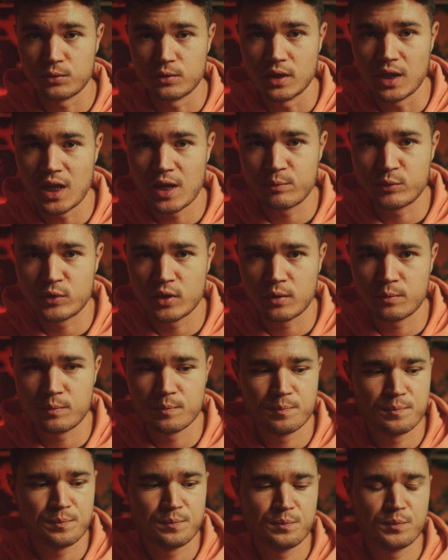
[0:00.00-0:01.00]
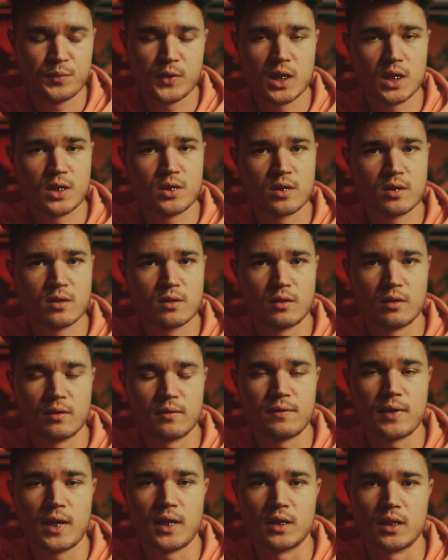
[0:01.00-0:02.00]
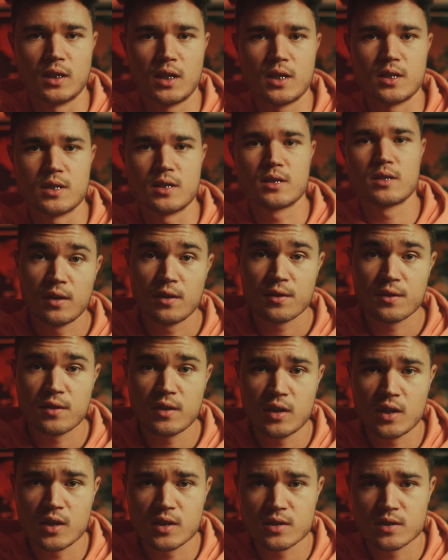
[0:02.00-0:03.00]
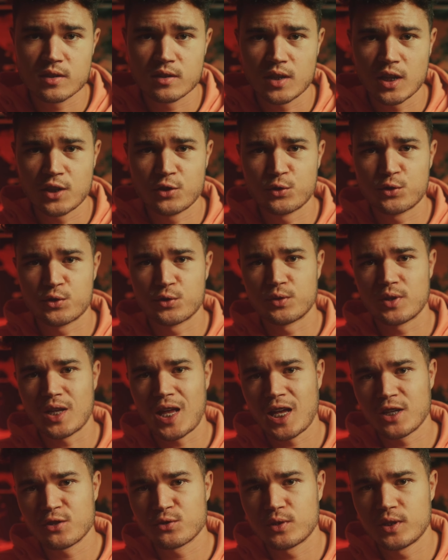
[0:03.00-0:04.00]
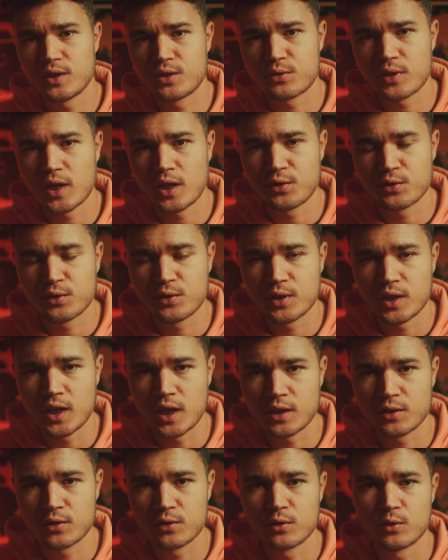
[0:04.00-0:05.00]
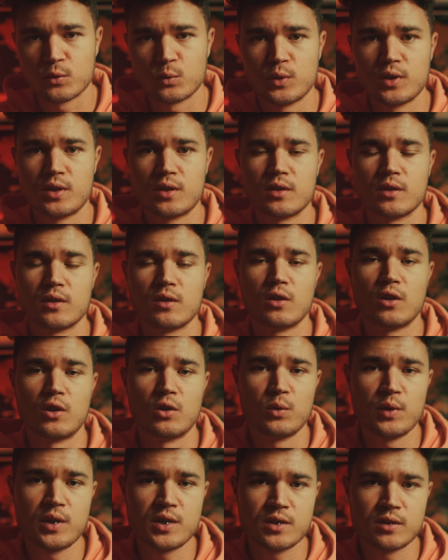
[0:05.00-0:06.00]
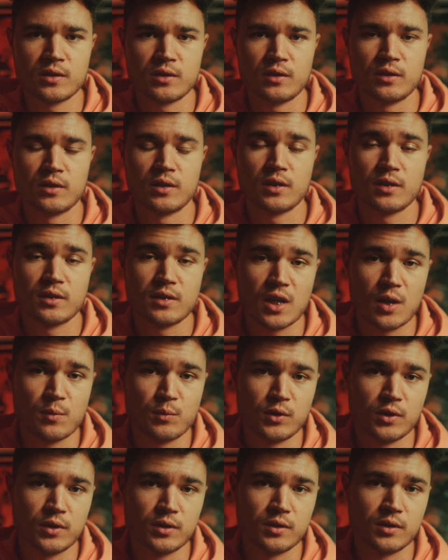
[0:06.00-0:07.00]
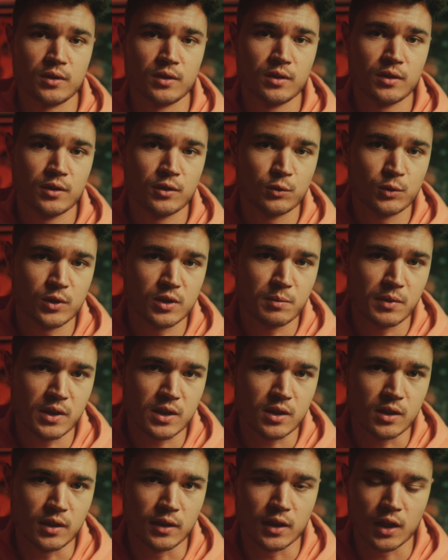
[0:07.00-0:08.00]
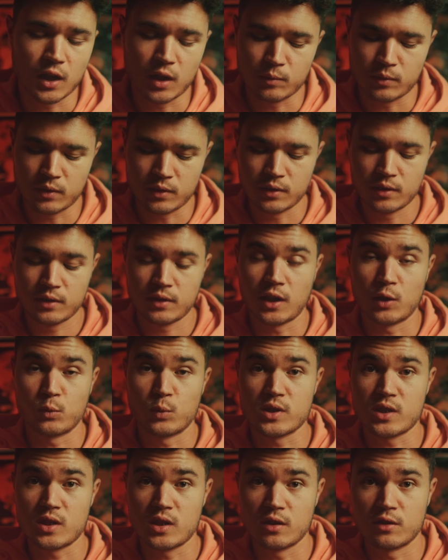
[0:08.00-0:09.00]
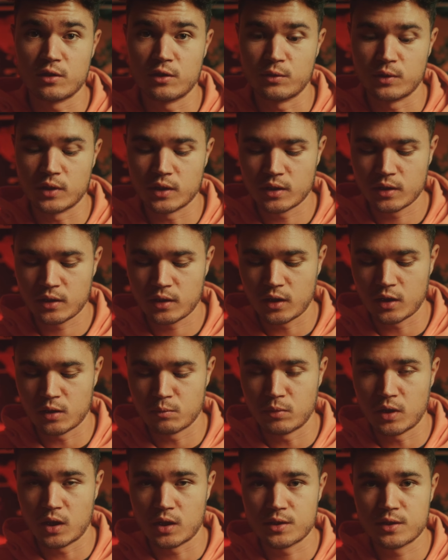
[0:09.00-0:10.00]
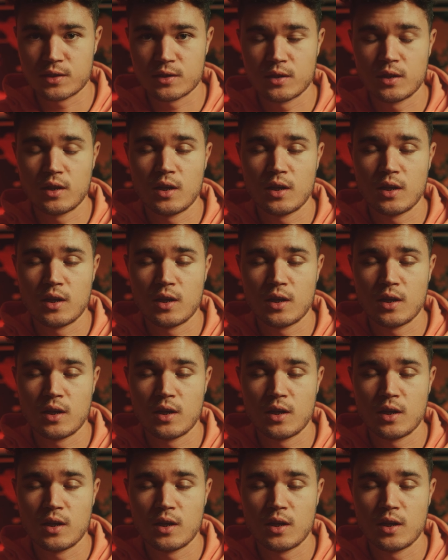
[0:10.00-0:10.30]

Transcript: the laptop, it just couldn't find the lens. And the thing is that you should actually try to connect with the original Tamron USB-C cable that was included in the box.